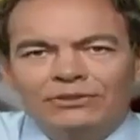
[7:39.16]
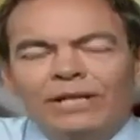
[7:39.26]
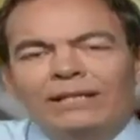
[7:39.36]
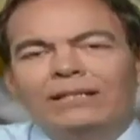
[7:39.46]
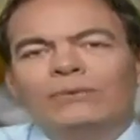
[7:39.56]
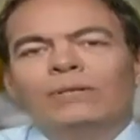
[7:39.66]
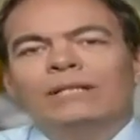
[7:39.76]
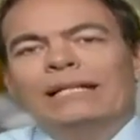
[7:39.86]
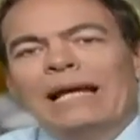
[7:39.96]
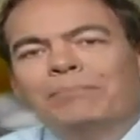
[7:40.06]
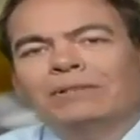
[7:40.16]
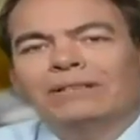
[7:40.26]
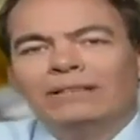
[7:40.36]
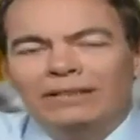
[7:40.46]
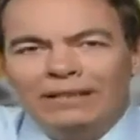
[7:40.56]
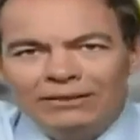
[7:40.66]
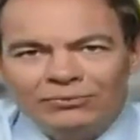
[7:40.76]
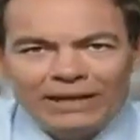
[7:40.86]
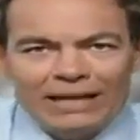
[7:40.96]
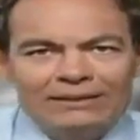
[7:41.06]
That's right. It happened in
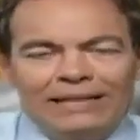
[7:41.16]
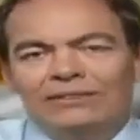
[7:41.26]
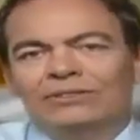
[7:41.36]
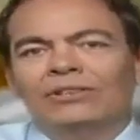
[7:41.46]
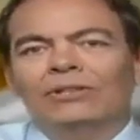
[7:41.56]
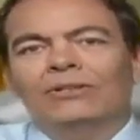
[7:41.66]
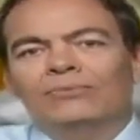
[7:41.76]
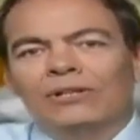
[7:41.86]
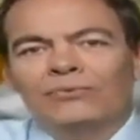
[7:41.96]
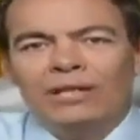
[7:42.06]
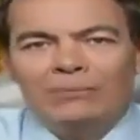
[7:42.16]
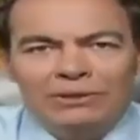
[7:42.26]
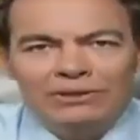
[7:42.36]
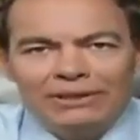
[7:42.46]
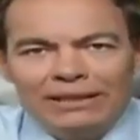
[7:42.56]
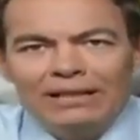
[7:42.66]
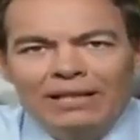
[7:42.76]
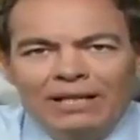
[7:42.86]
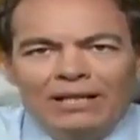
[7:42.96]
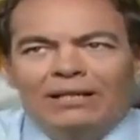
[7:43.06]
France last year. A very famous
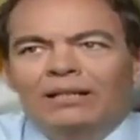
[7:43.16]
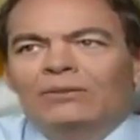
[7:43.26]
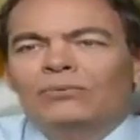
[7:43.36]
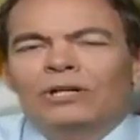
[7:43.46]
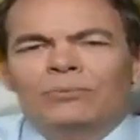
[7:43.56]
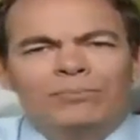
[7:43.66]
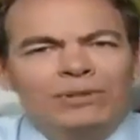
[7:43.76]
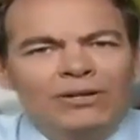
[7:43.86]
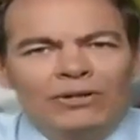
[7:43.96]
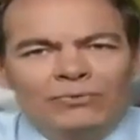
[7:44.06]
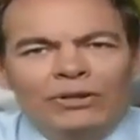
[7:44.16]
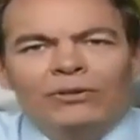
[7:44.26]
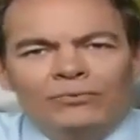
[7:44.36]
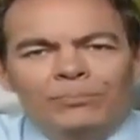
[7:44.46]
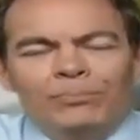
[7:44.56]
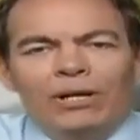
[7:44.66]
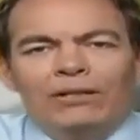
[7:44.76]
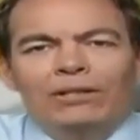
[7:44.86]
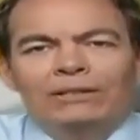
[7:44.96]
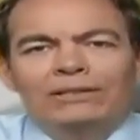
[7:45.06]
rugby player, a
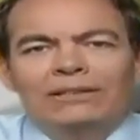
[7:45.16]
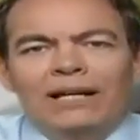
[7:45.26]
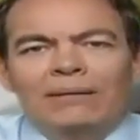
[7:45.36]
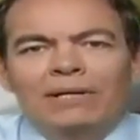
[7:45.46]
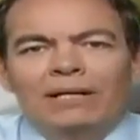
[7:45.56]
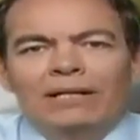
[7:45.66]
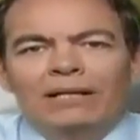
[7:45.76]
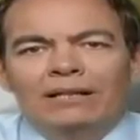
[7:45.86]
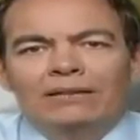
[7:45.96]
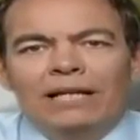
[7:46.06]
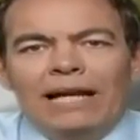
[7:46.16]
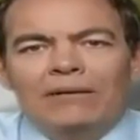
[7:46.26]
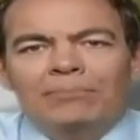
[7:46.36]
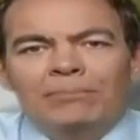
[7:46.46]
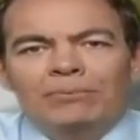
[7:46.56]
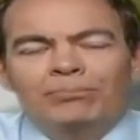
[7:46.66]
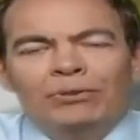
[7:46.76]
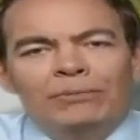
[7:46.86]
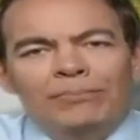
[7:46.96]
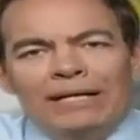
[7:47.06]
footballer at the time, had people
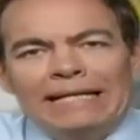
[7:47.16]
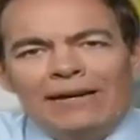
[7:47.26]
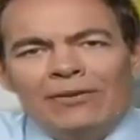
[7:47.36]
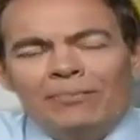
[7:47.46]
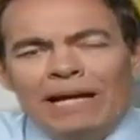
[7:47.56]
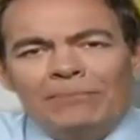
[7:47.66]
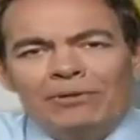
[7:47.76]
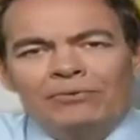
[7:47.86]
pulling money out of their bank.